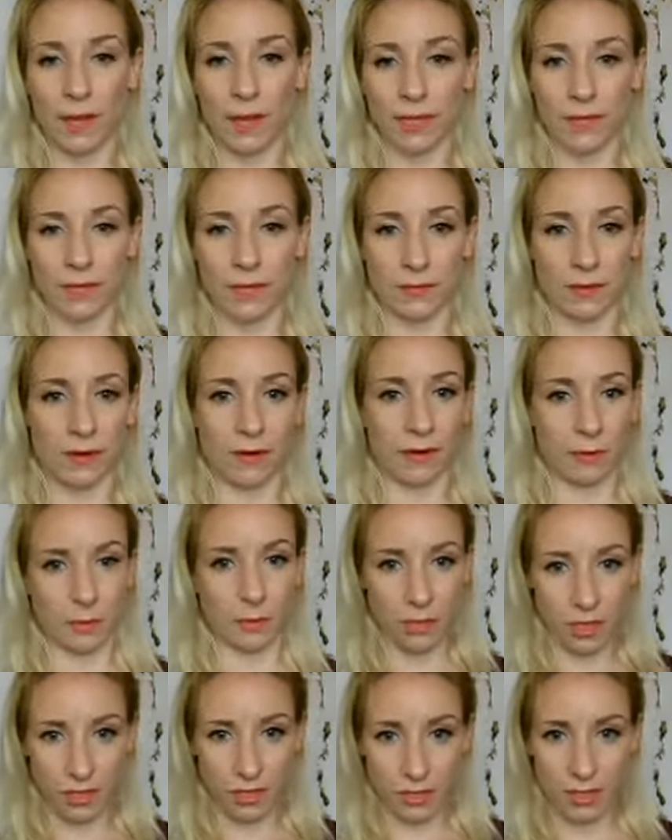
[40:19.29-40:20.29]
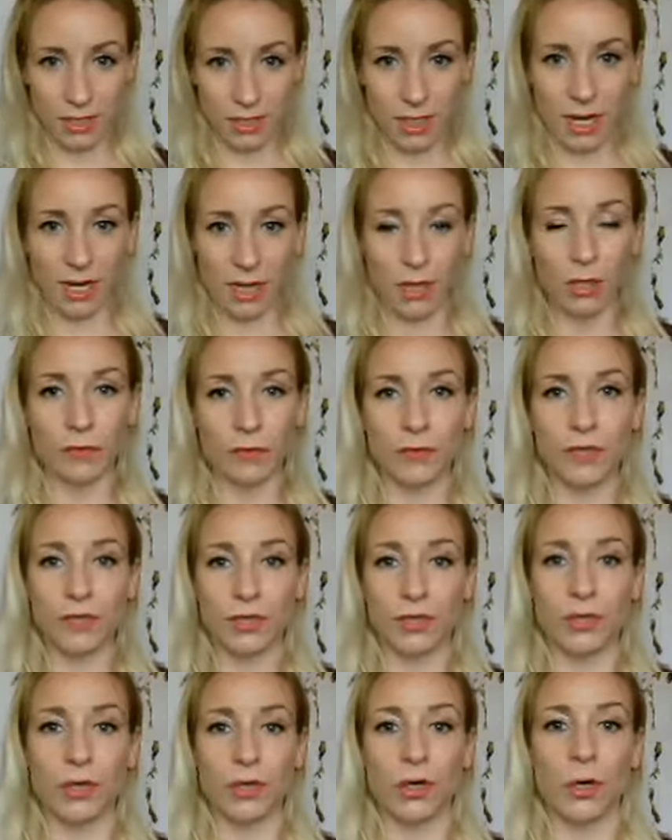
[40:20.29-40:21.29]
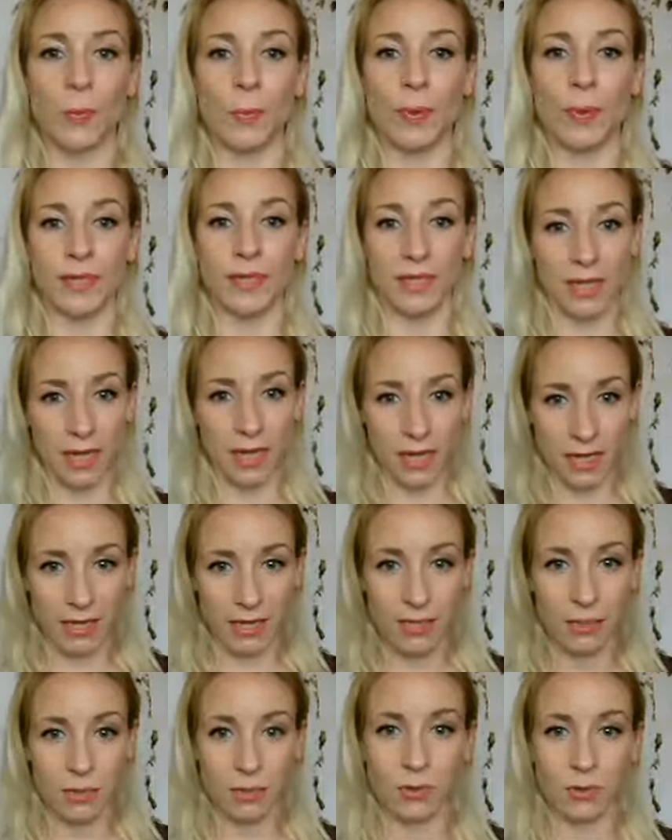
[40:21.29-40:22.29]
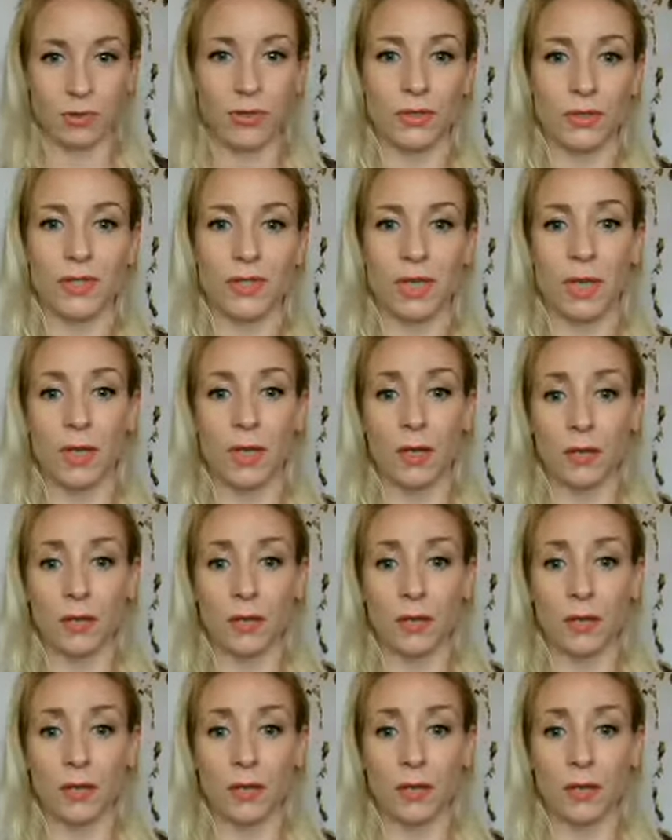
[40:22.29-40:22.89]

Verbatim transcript: We had to very much stay covered up and stay indoors.